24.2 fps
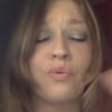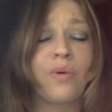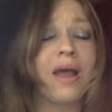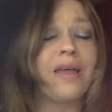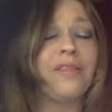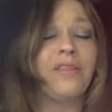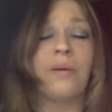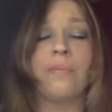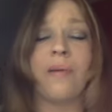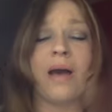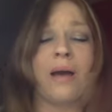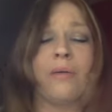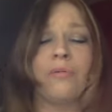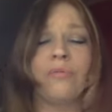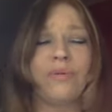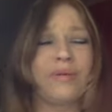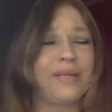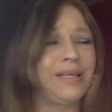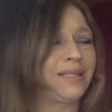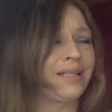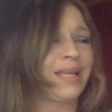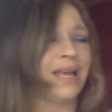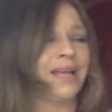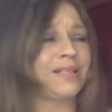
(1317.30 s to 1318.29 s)
you read the Bible, you'd be
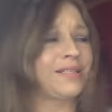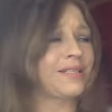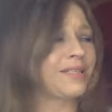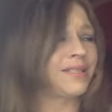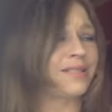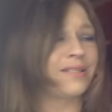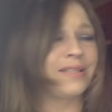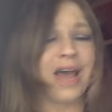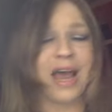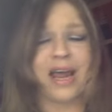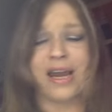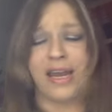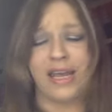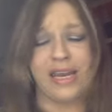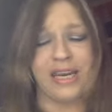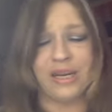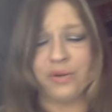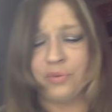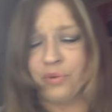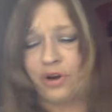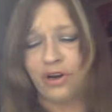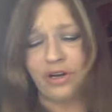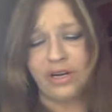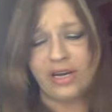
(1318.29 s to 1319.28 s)
like, that's not
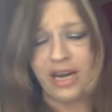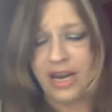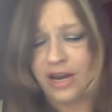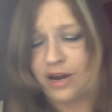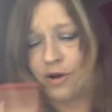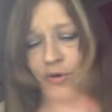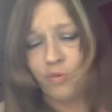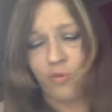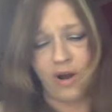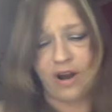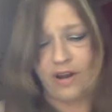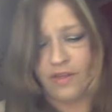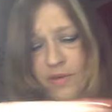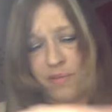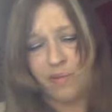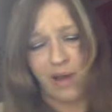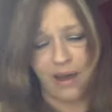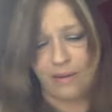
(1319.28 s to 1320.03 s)
anywhere near where the